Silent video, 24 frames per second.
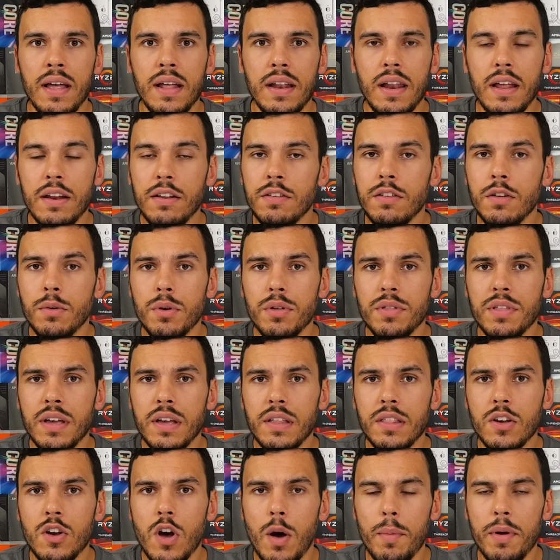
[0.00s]
Let us know what you think
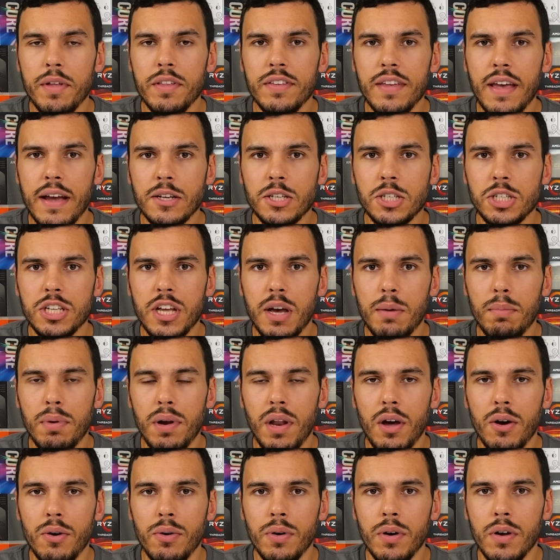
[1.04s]
in the comments section down
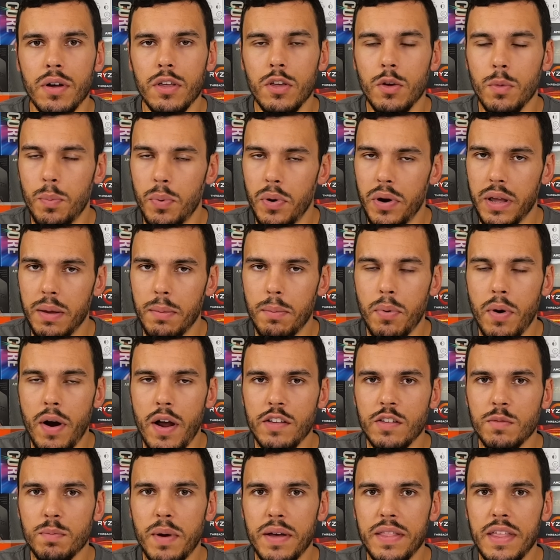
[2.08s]
below. Are you pretty
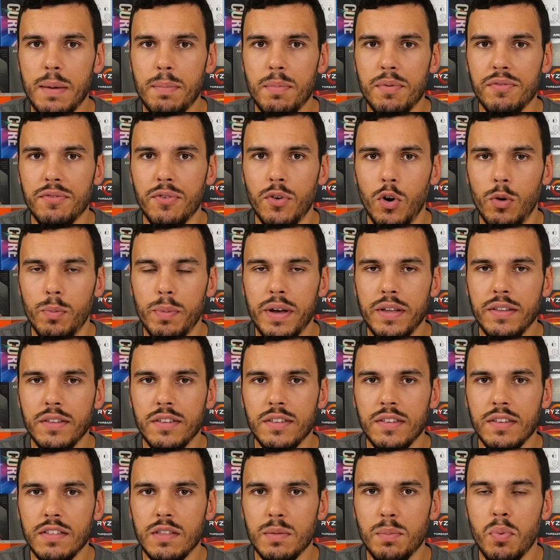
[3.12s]
impressed by that
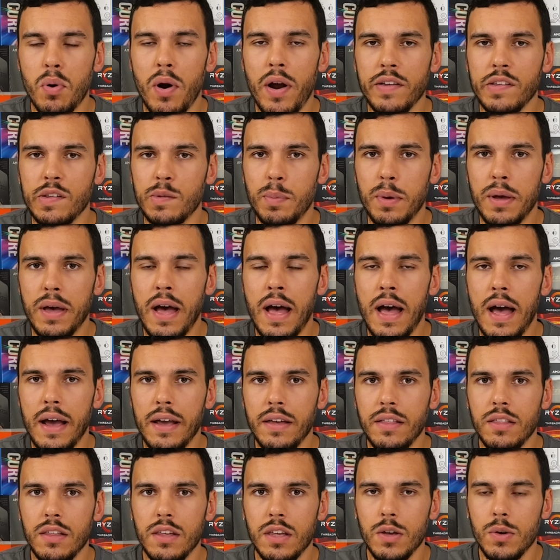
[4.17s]
performance? Is the price a bit high
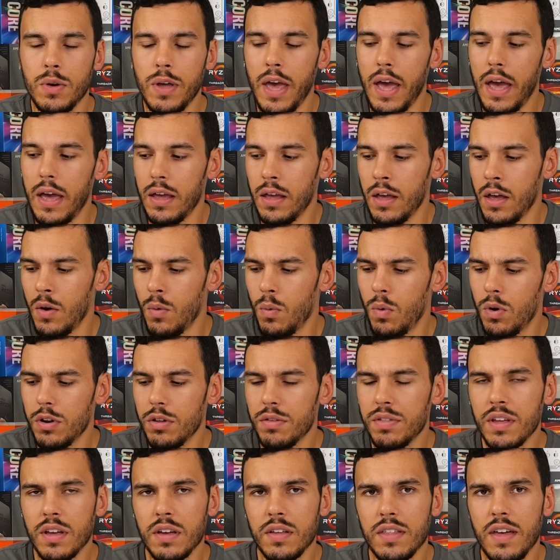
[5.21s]
in the UK? What do you
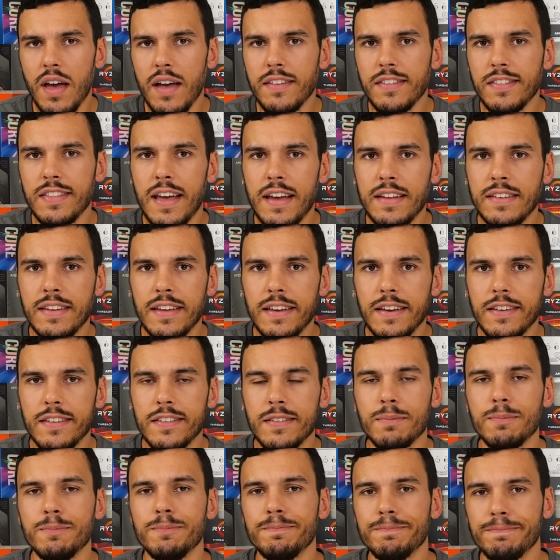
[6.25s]
think of the
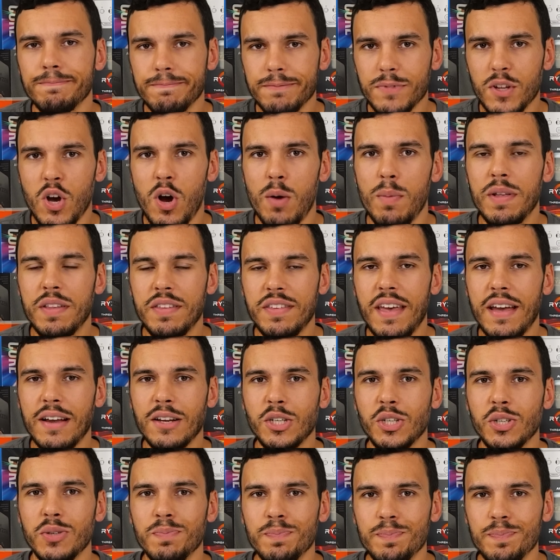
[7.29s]
aesthetics? Comment
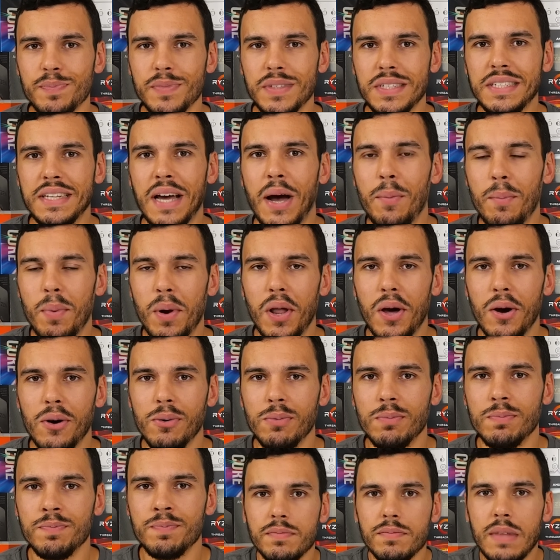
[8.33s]
section down
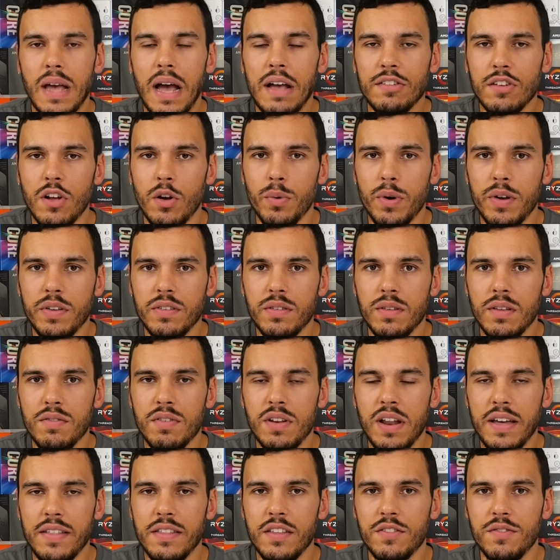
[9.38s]
below. As always, if
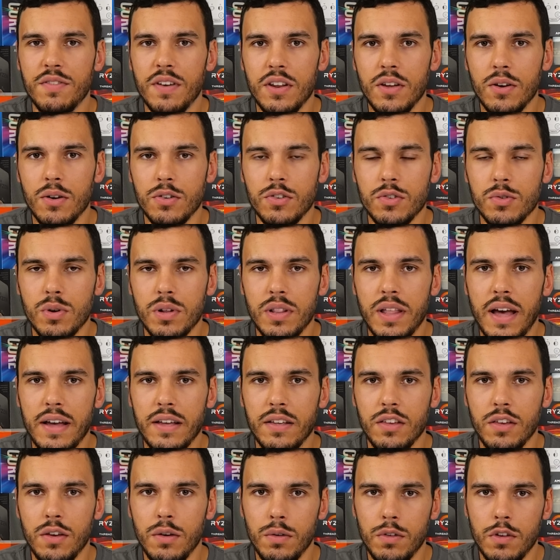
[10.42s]
you like this video, do all that
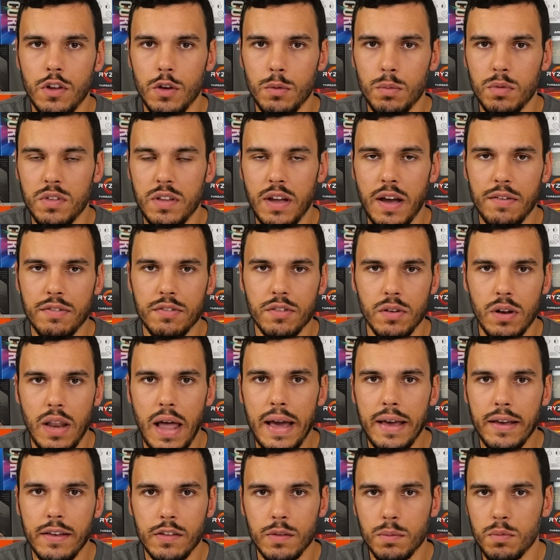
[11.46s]
YouTube stuff, so
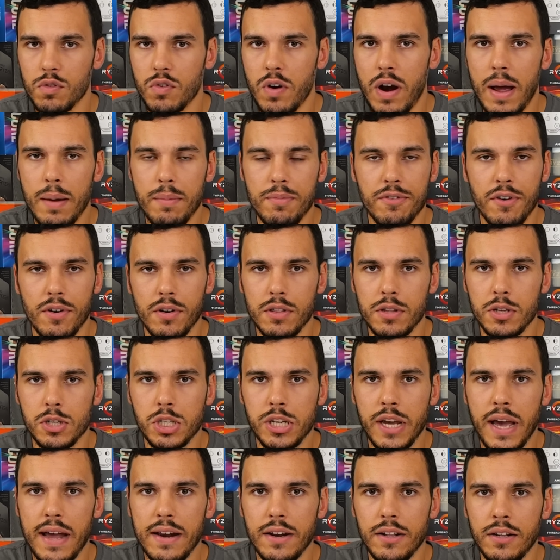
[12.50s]
like, subscribe, follow the
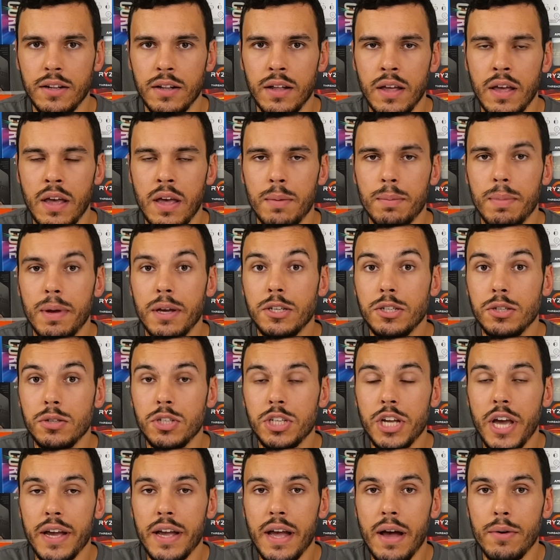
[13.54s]
channel. Make sure you
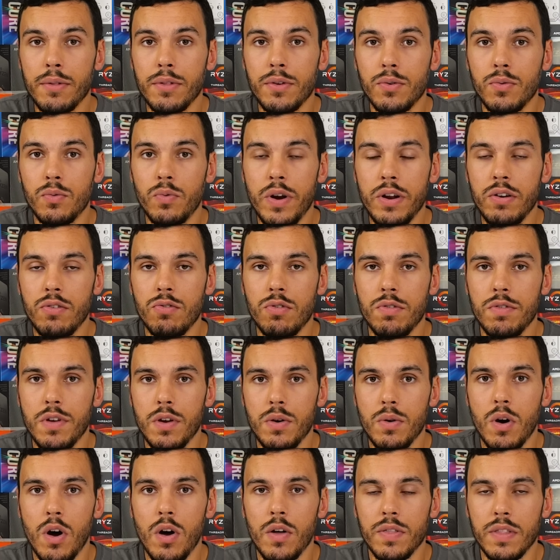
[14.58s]
check out the written
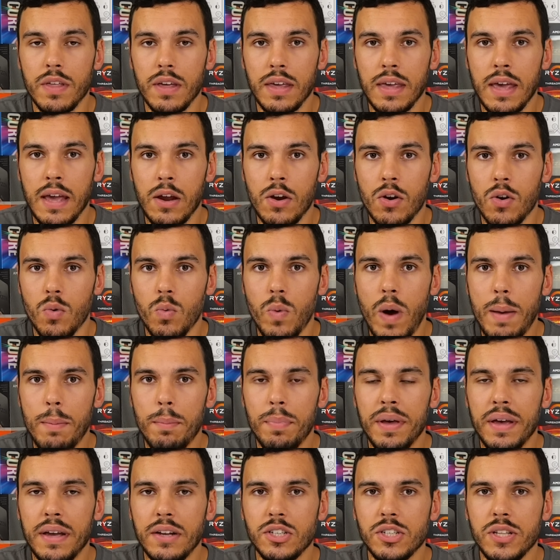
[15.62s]
review on the KitGuru
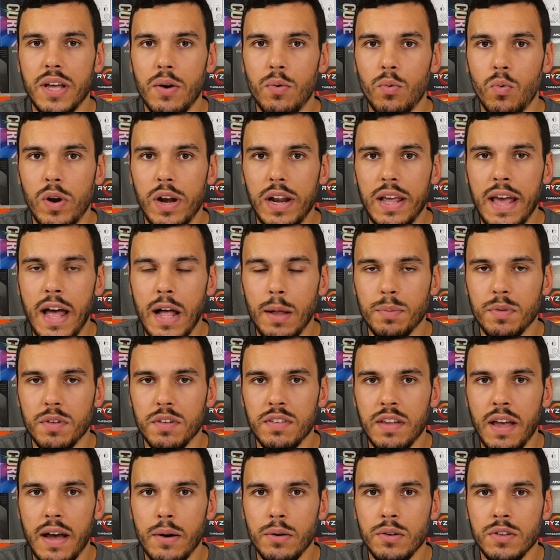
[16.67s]
webpage, that really helps
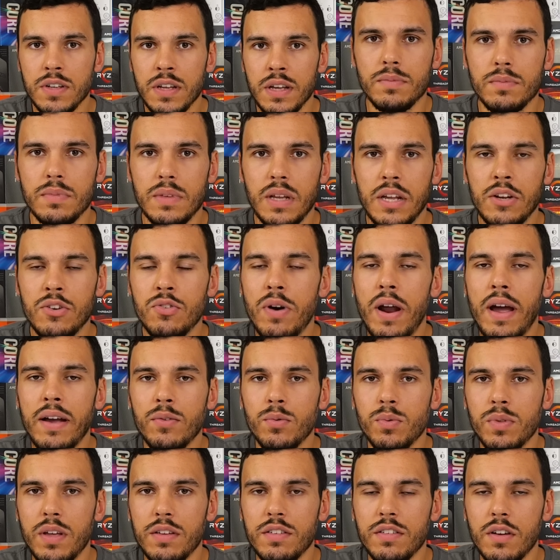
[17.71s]
us out. Interact
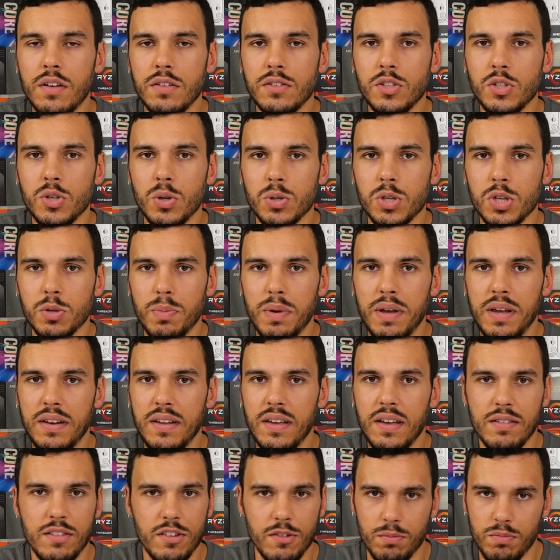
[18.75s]
with us on social
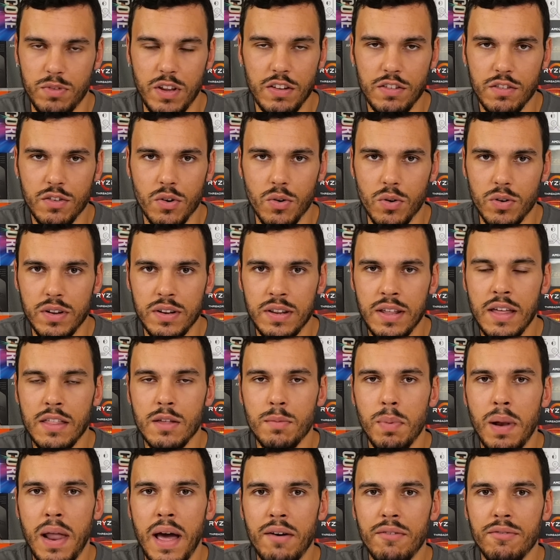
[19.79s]
media, so Discord and the other
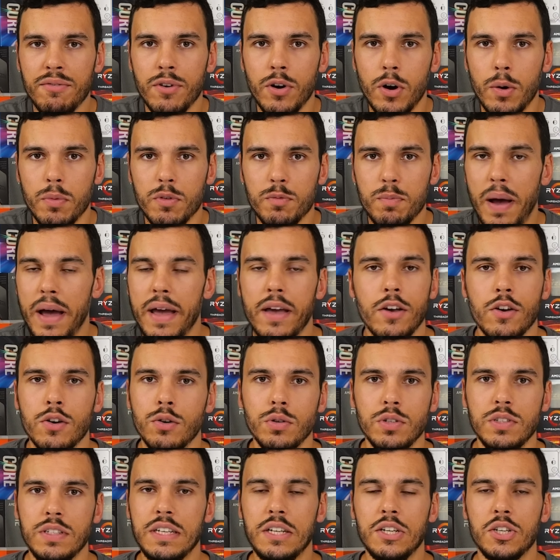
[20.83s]
platforms. Buy a
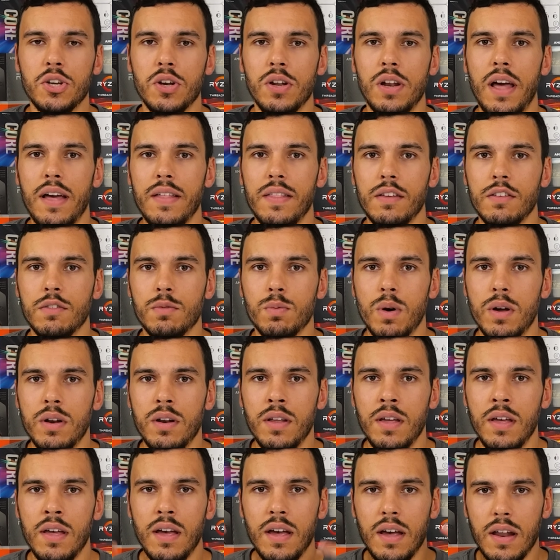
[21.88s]
cool t-shirt like this
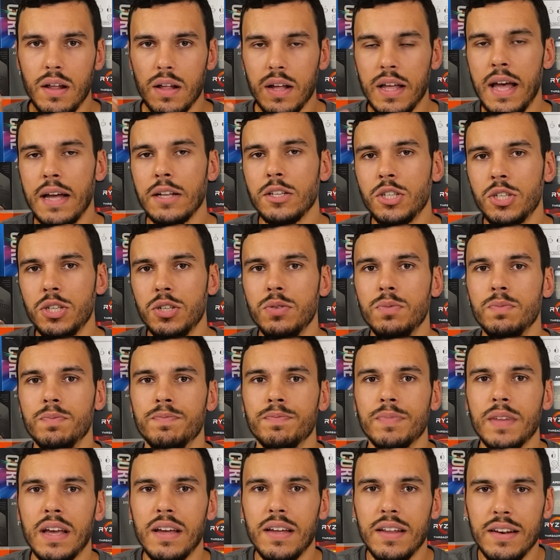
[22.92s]
one. I'll catch you
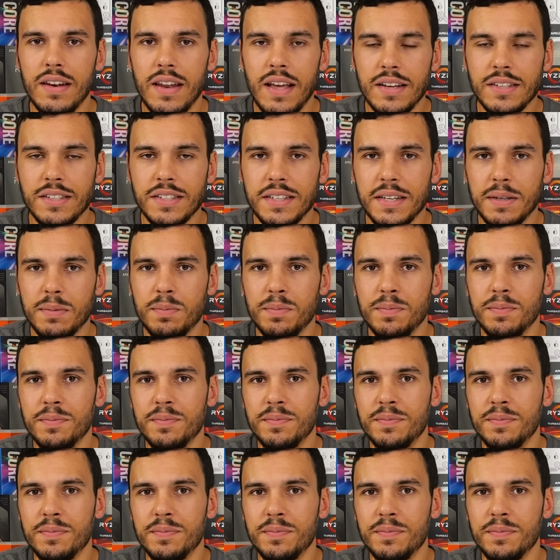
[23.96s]
next time.